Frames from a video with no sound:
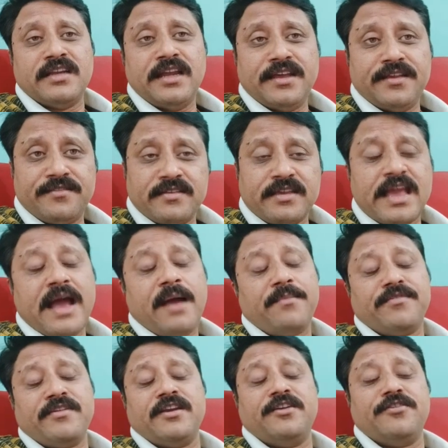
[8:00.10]
delays,
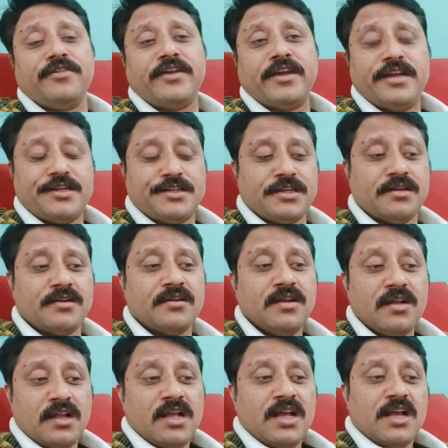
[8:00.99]
gaps in education.
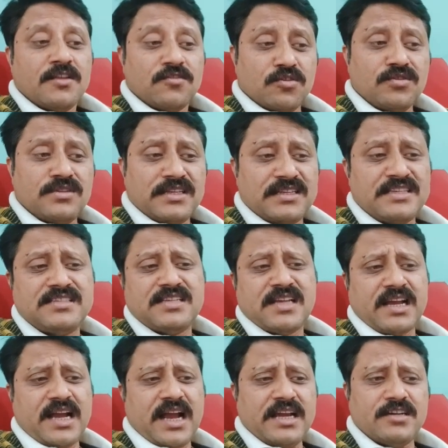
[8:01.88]
So this is
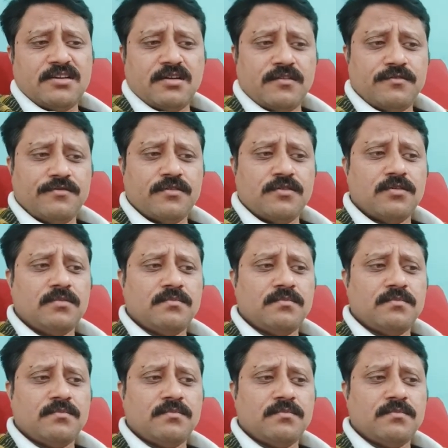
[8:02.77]
a kind of